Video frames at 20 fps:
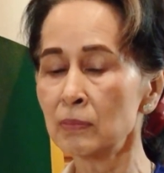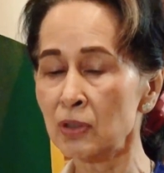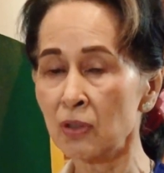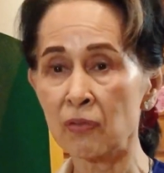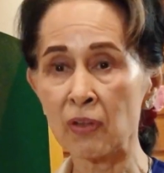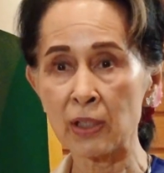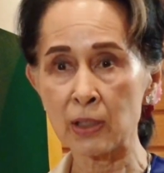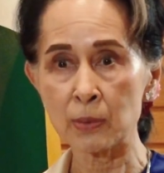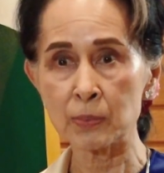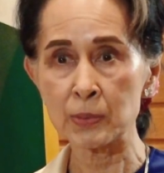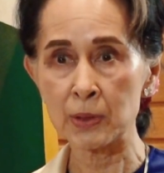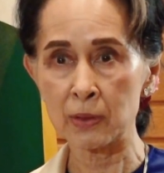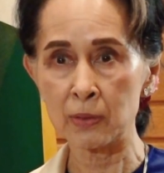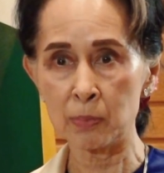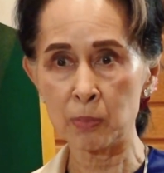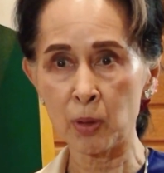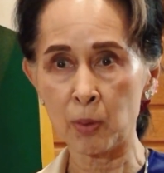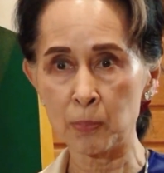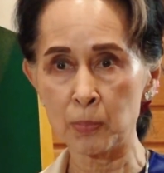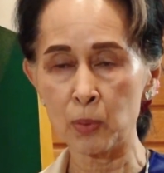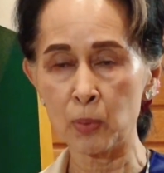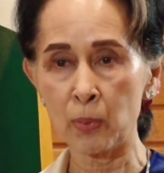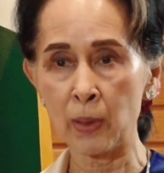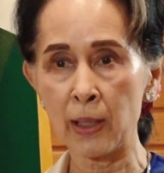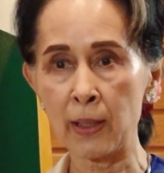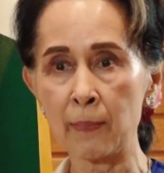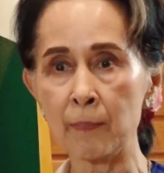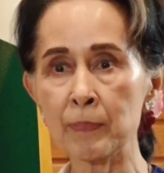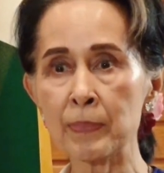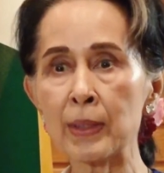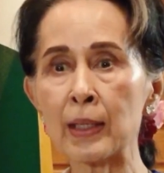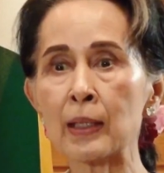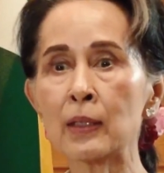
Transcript: developed in the proper way.